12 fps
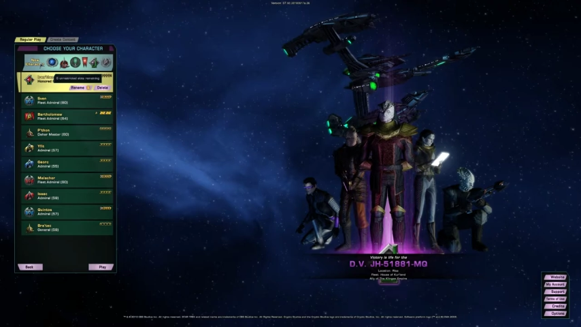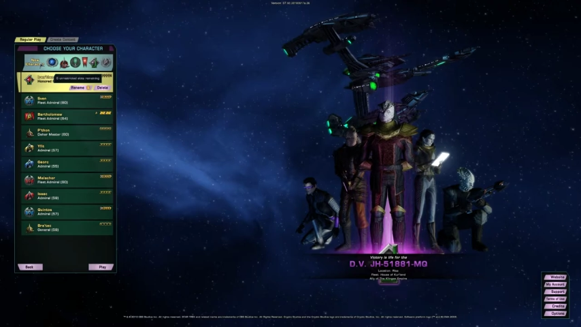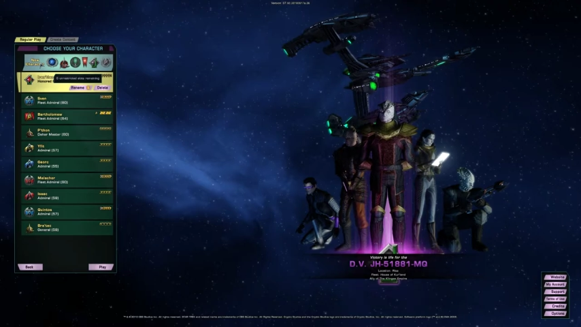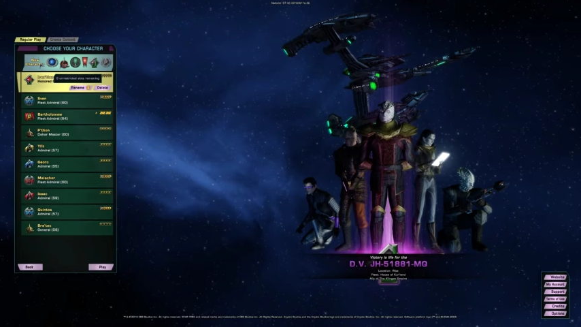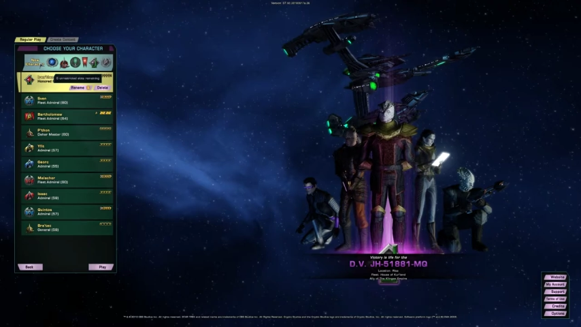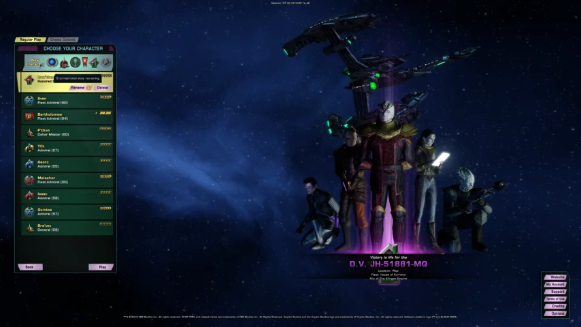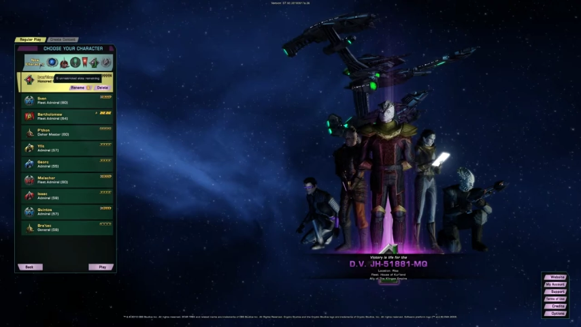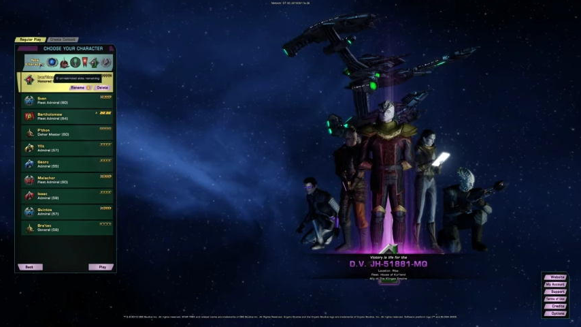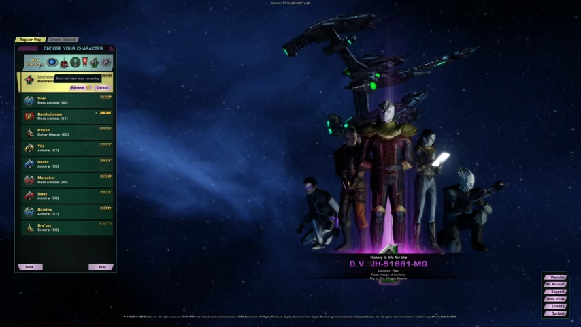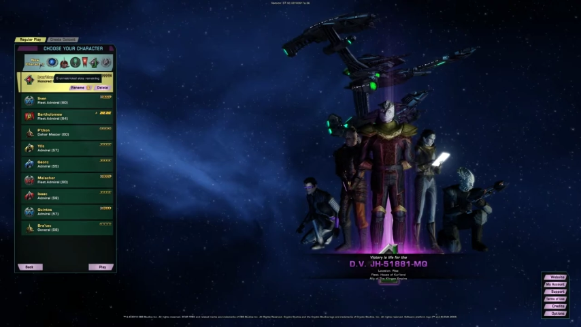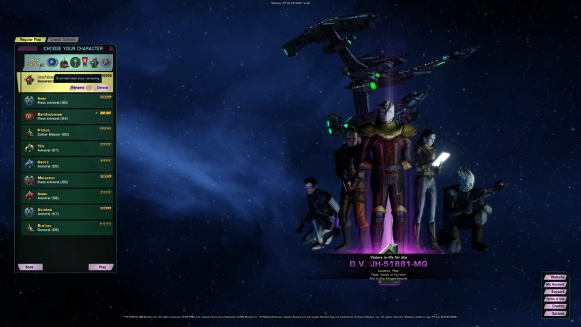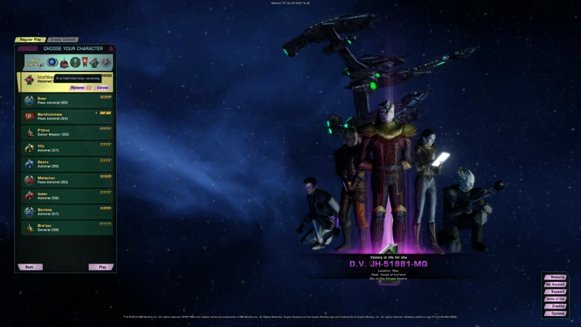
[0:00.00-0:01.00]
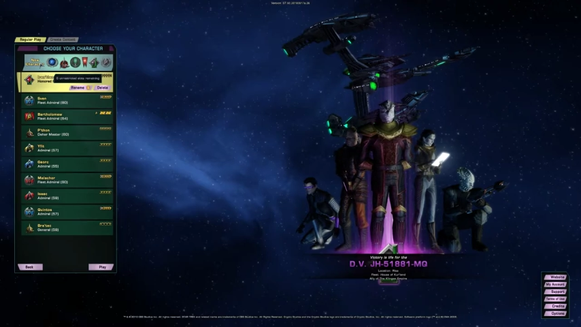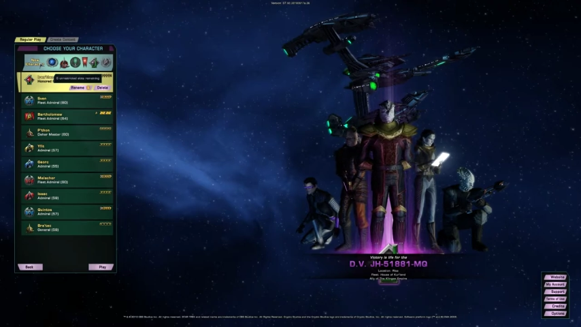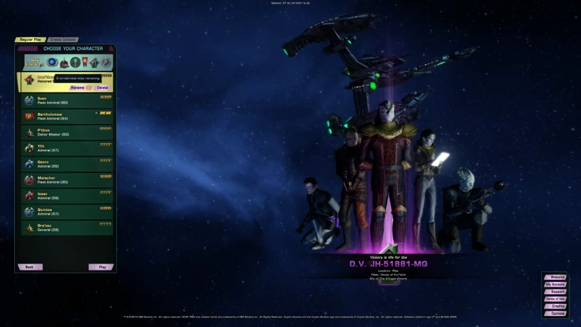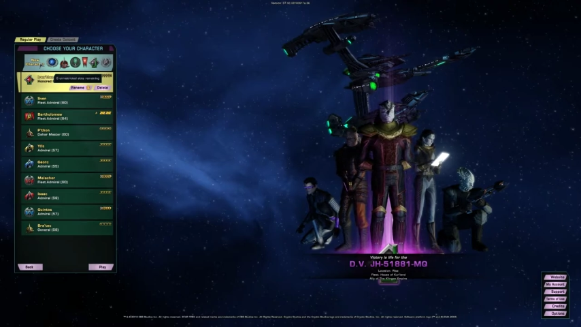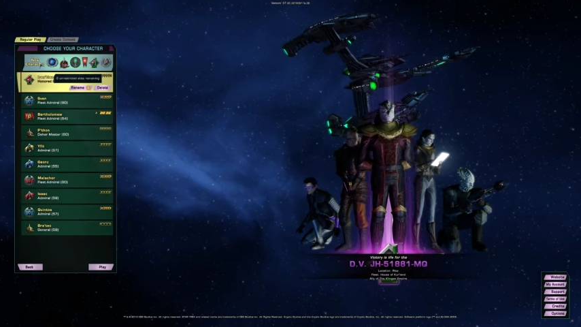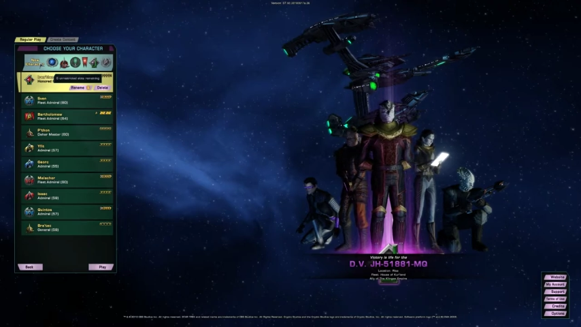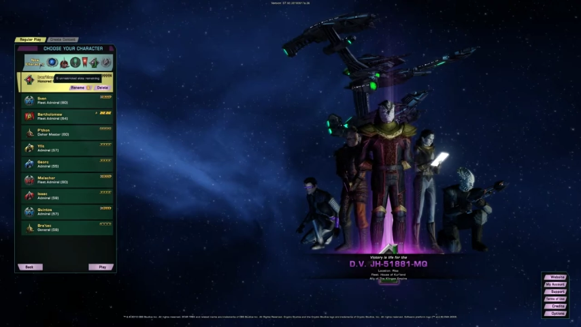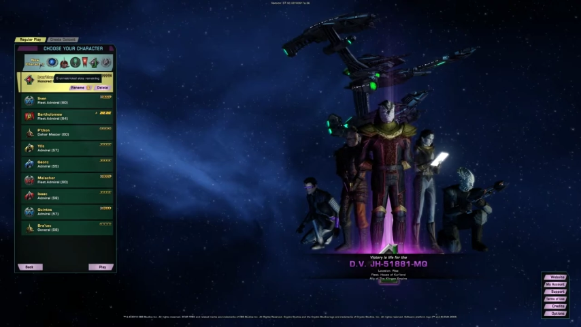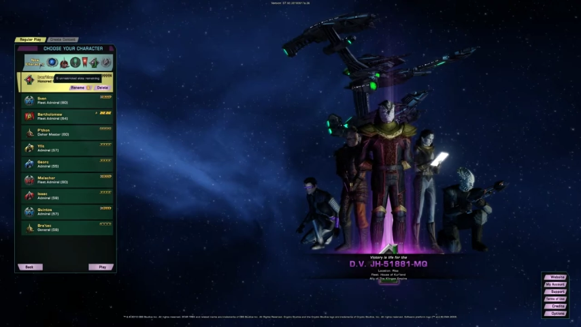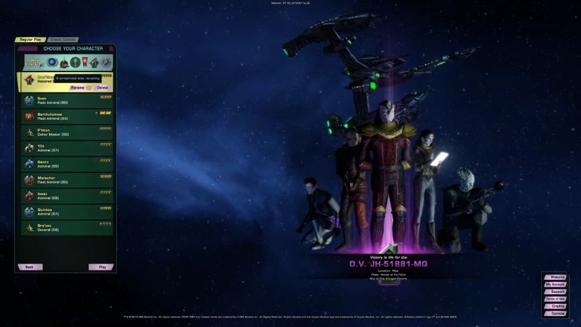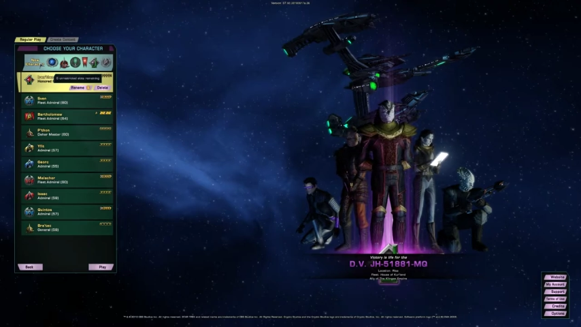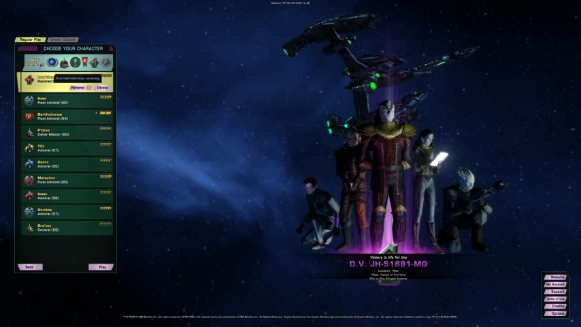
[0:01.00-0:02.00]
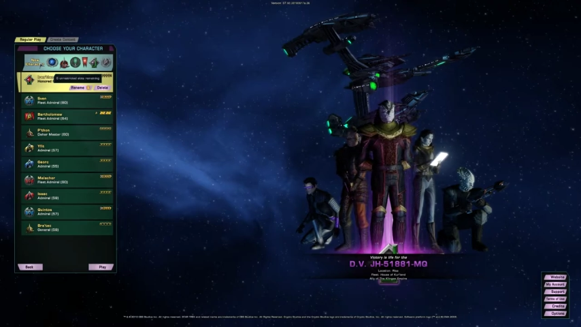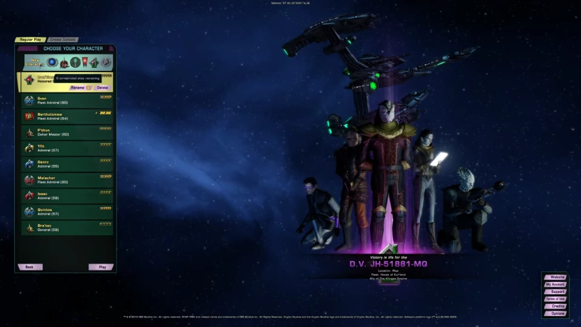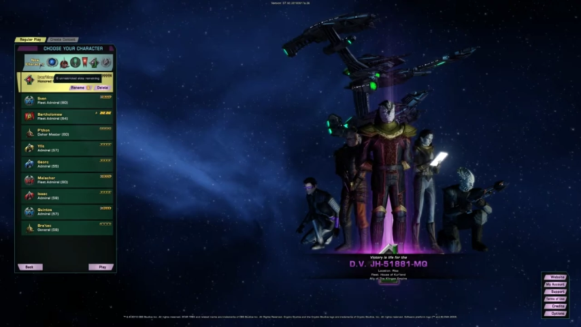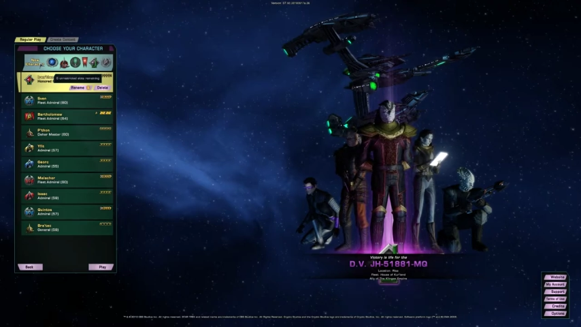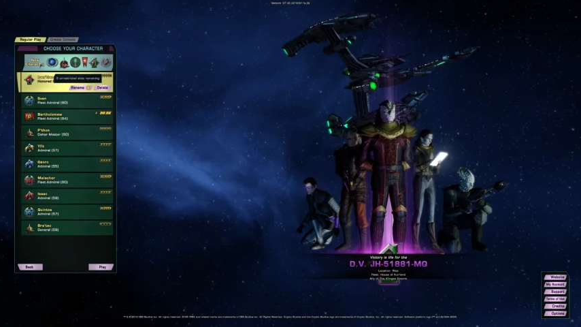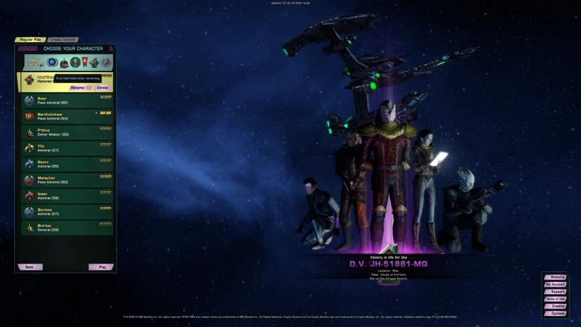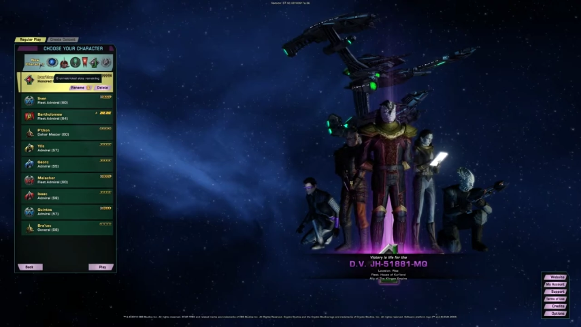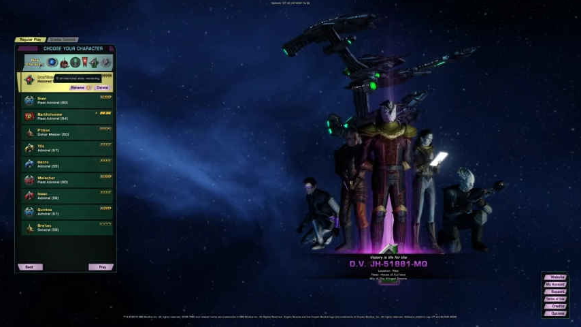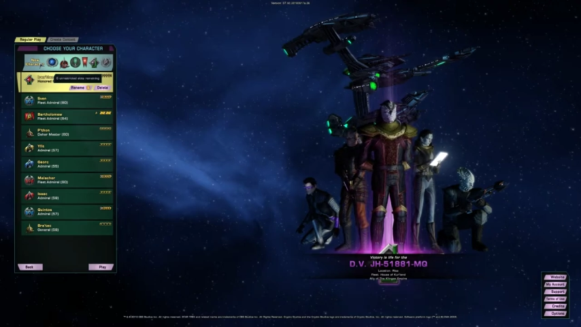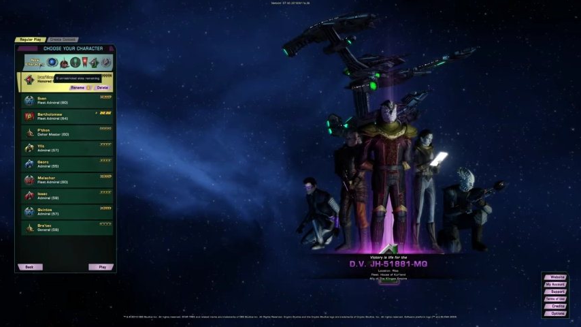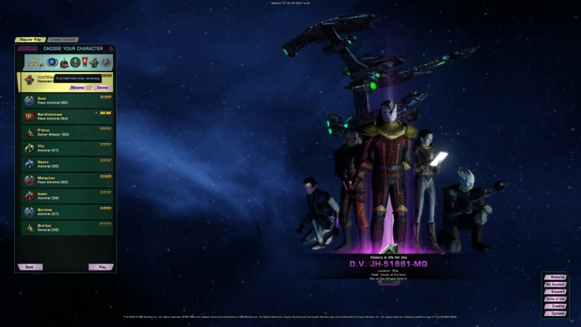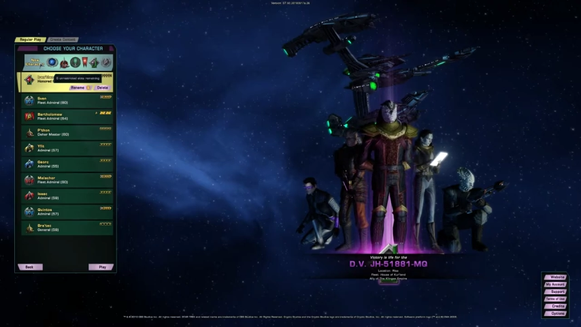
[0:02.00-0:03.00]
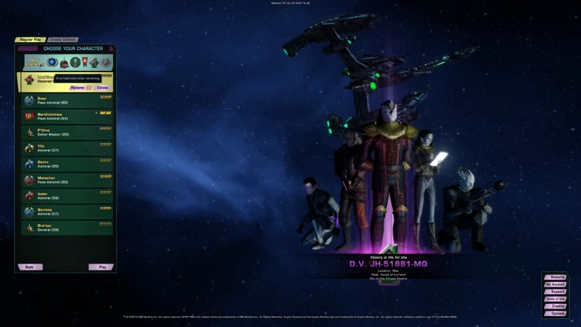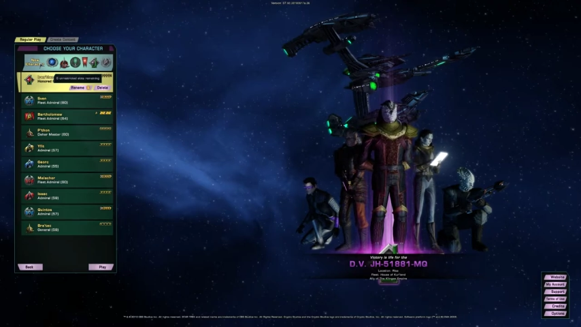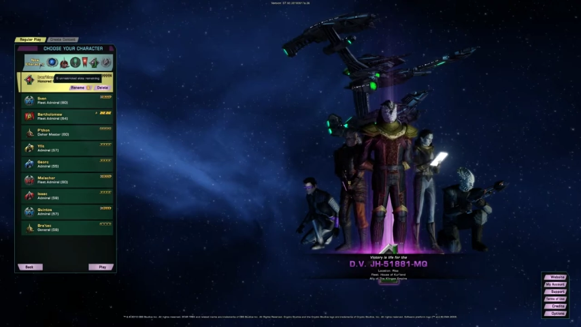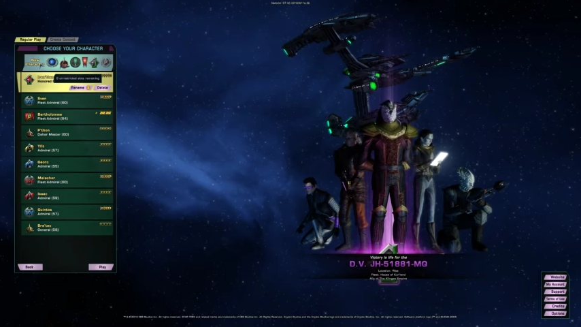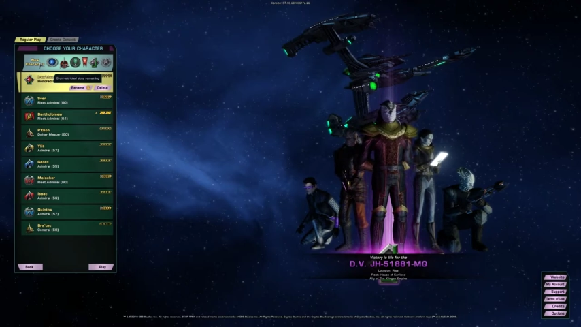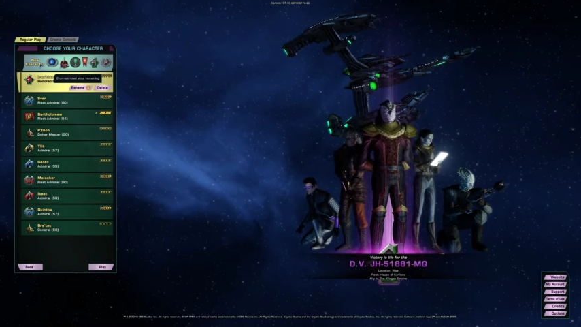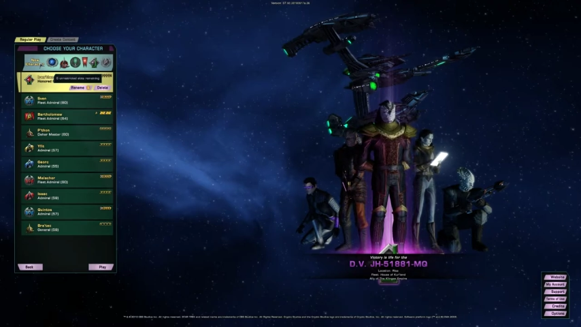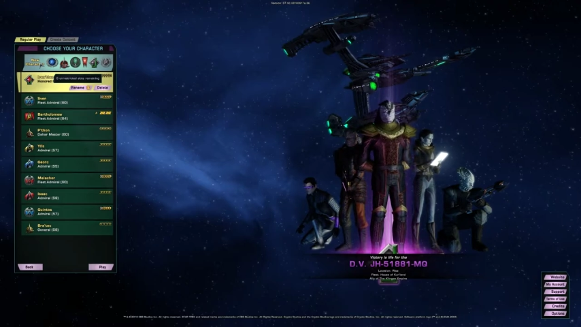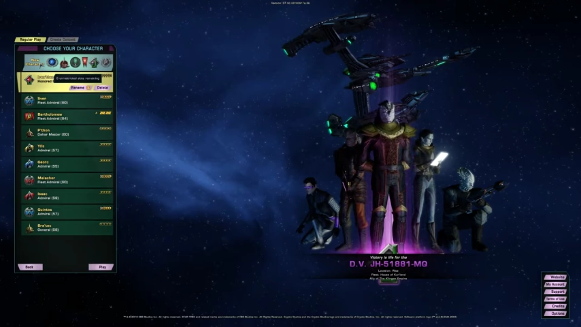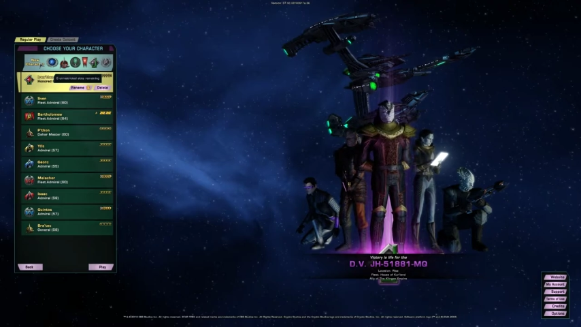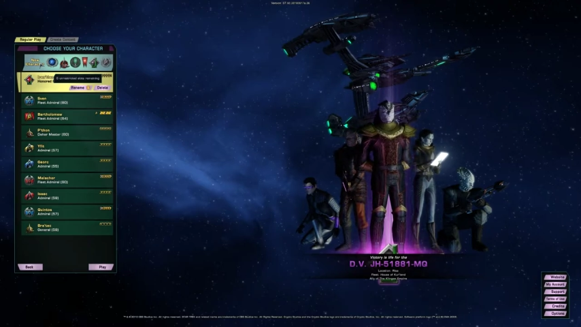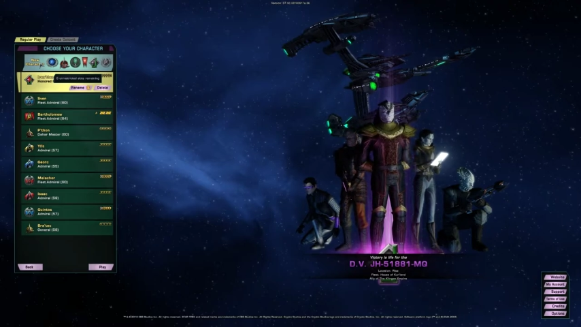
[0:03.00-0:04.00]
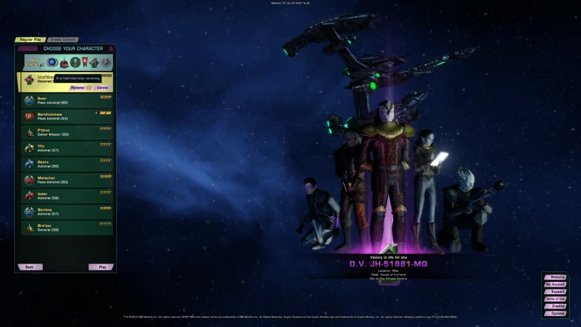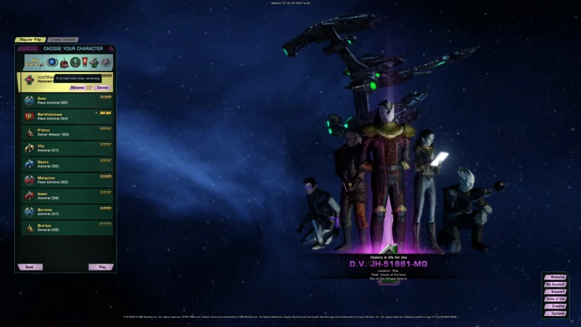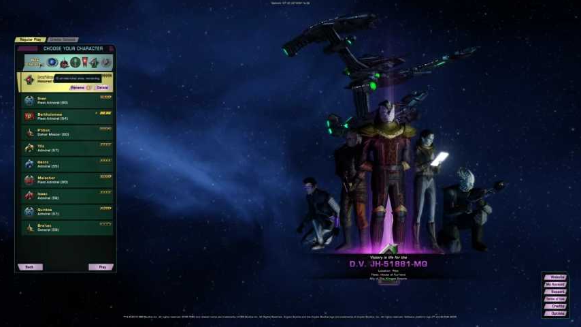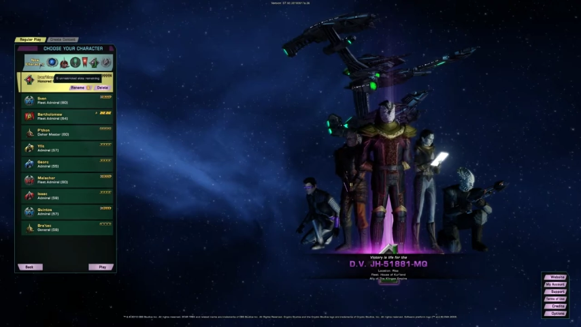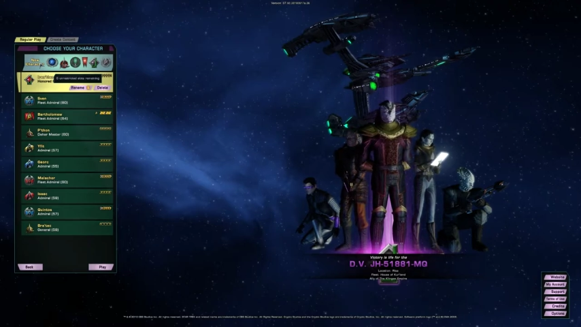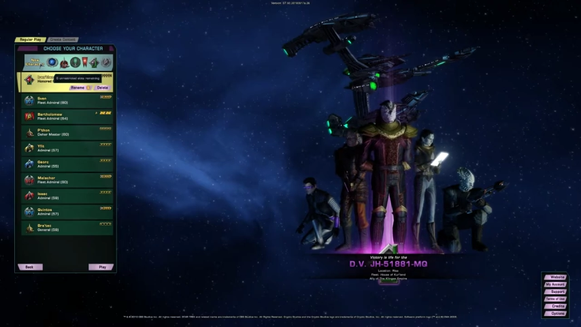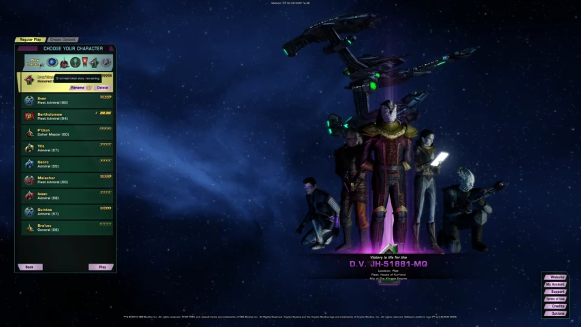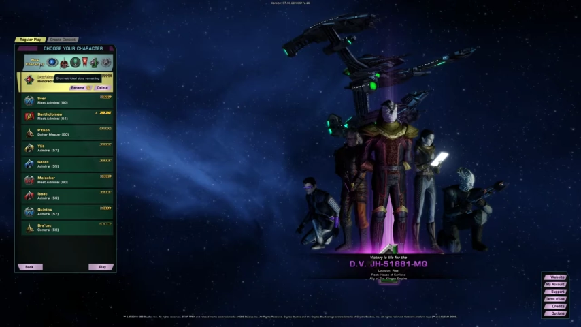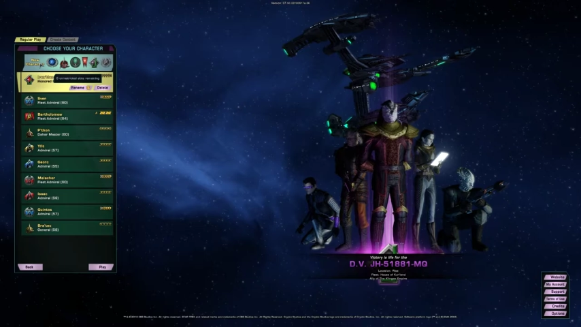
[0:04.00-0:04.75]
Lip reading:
[unreadable: no face in view]